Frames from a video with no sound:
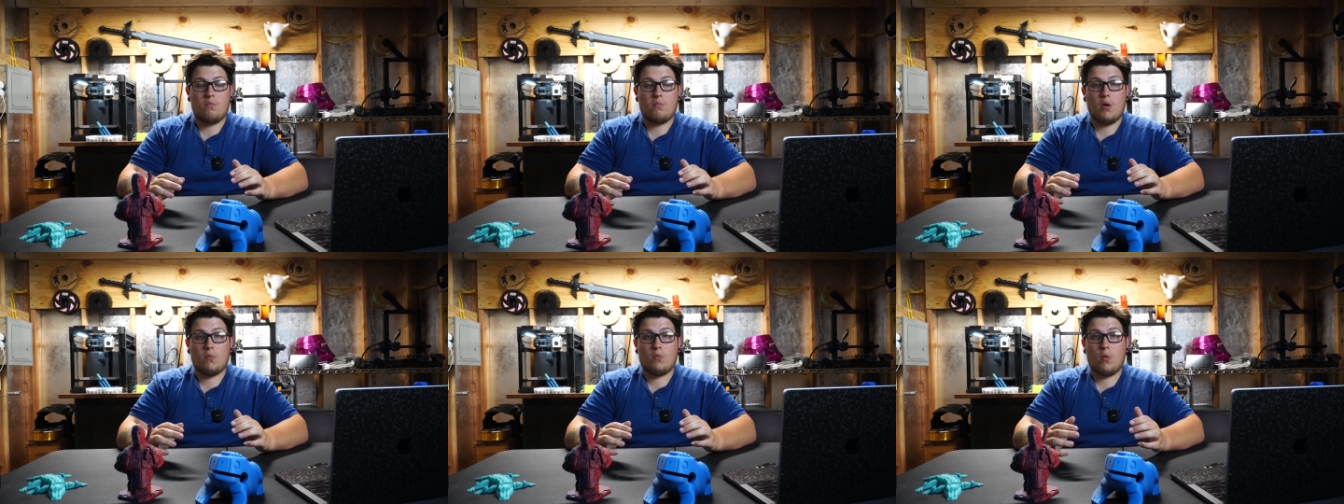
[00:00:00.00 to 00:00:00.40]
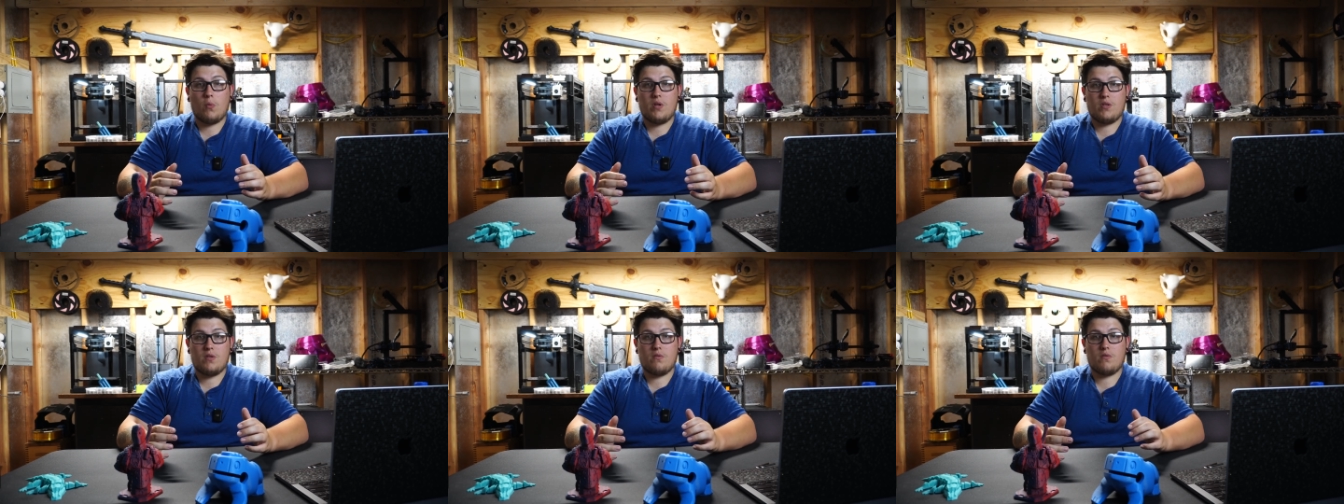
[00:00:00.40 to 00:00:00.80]
But what
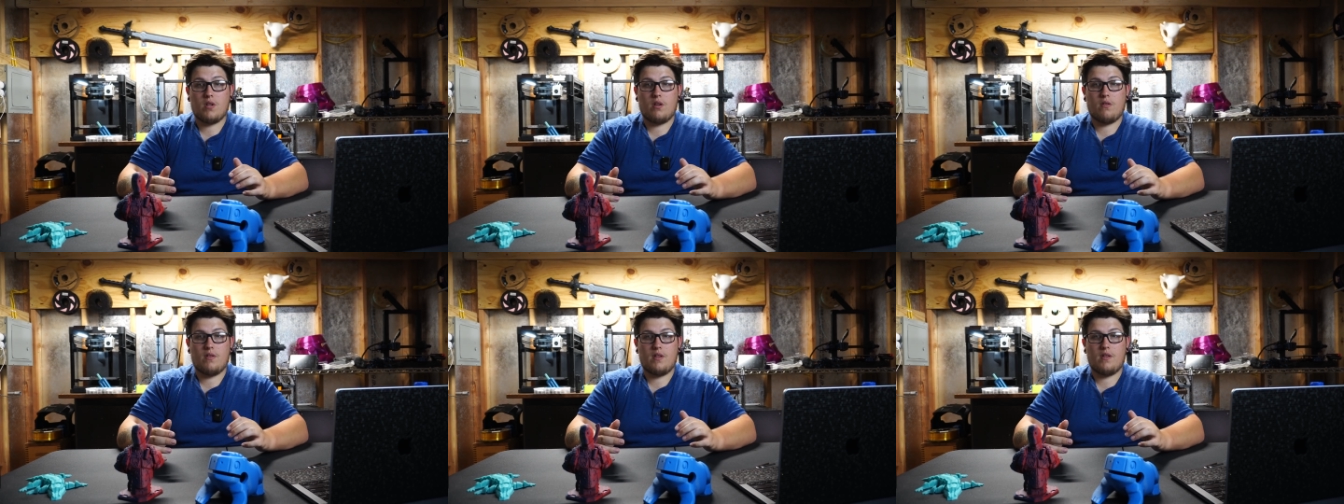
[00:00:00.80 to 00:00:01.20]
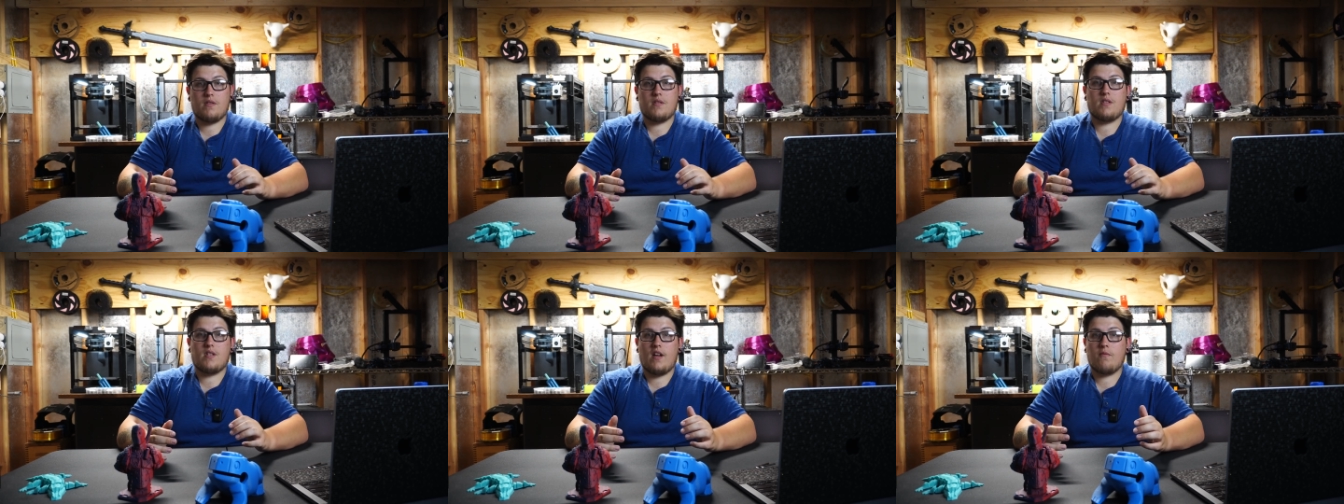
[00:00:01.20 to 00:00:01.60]
we do know
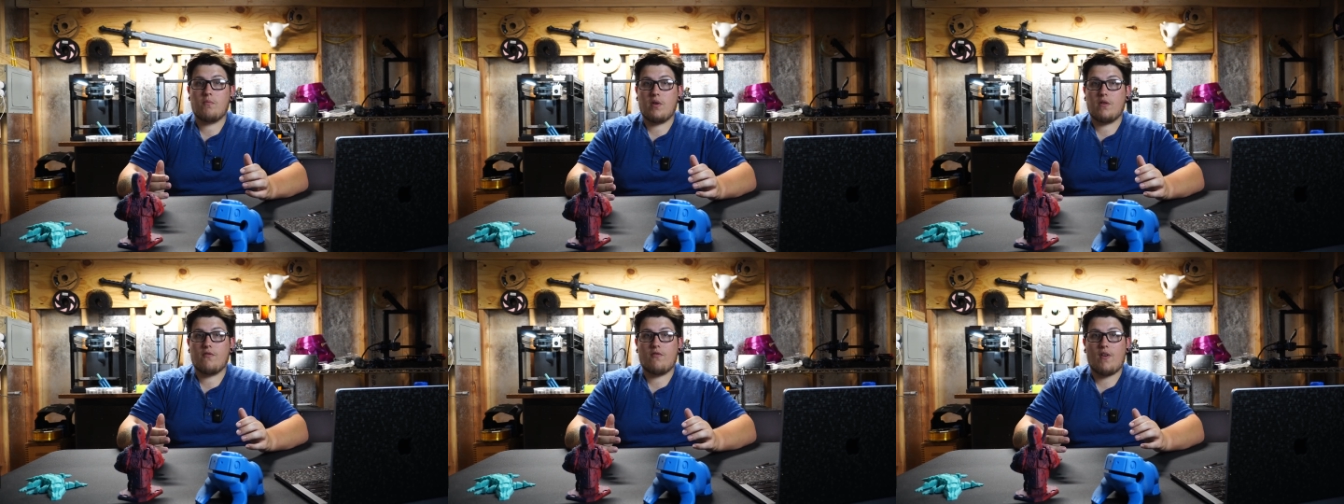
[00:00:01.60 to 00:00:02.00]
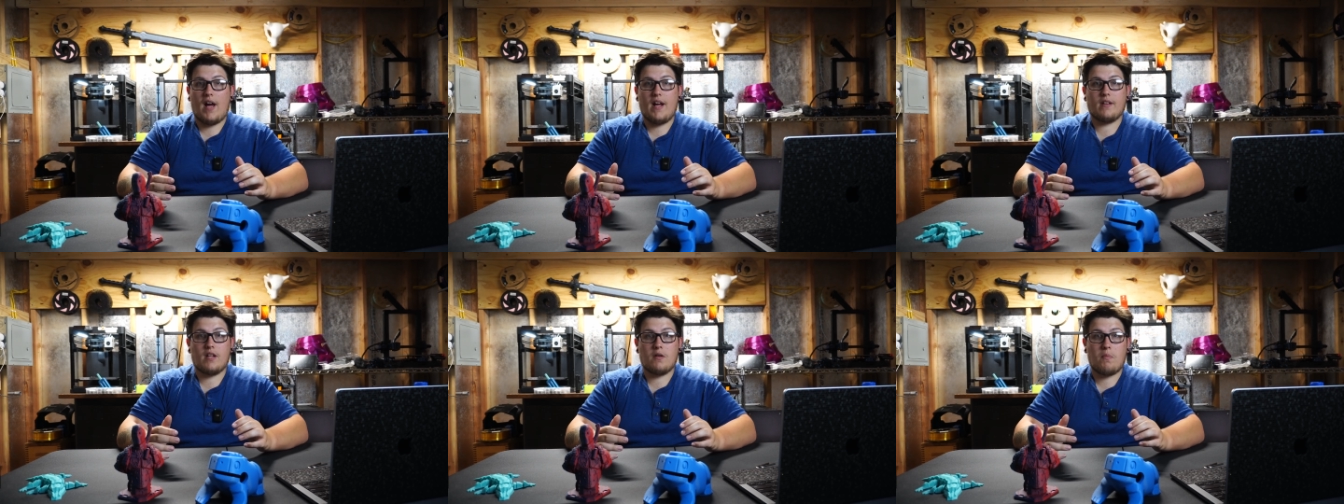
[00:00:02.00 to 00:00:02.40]
is they've been
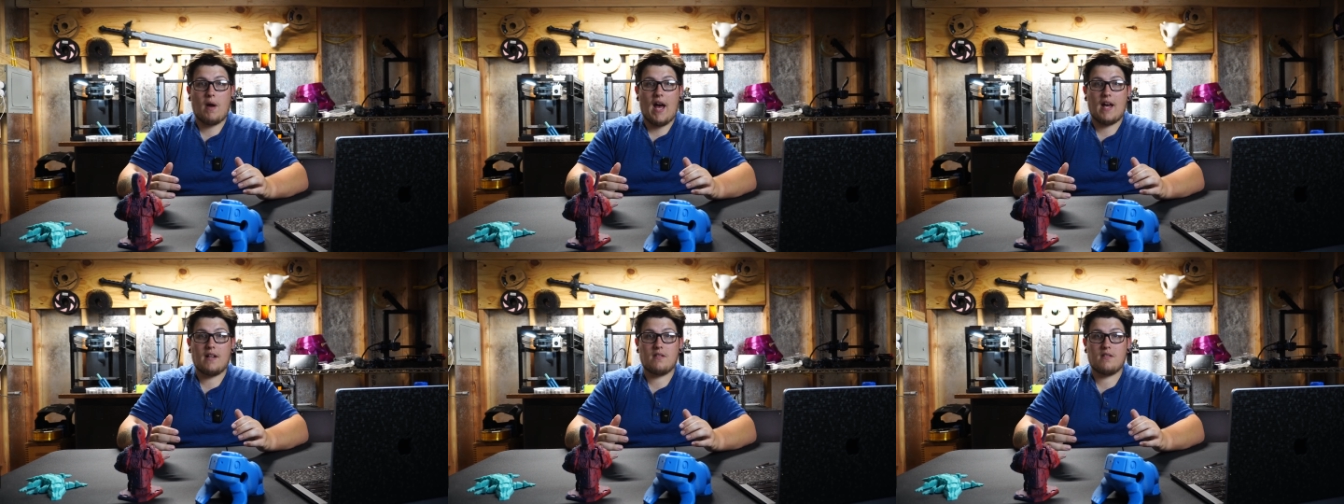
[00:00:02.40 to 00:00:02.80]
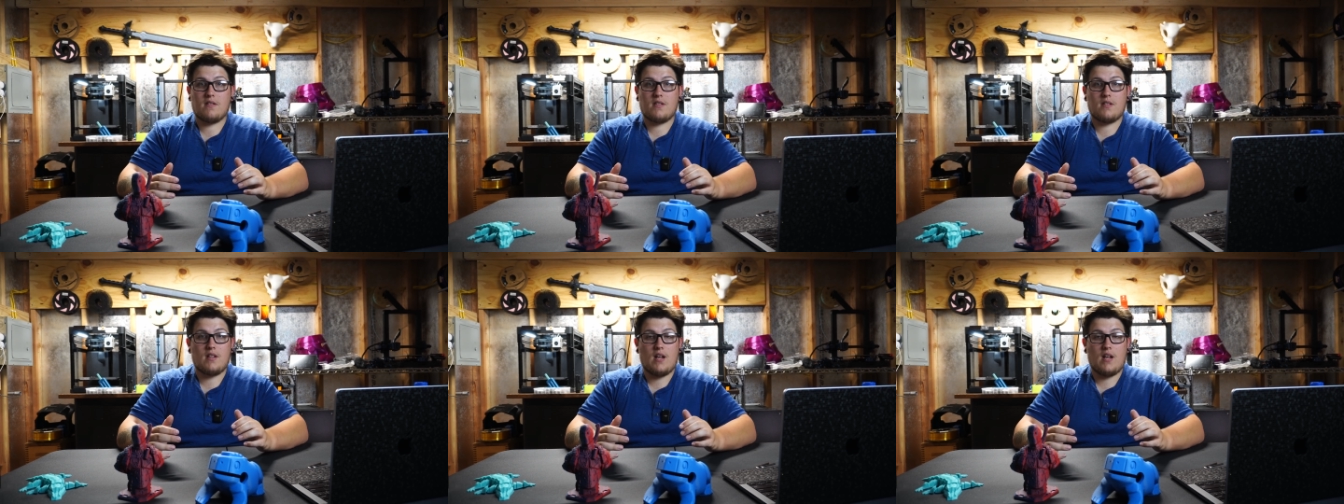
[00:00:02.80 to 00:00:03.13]
filing patents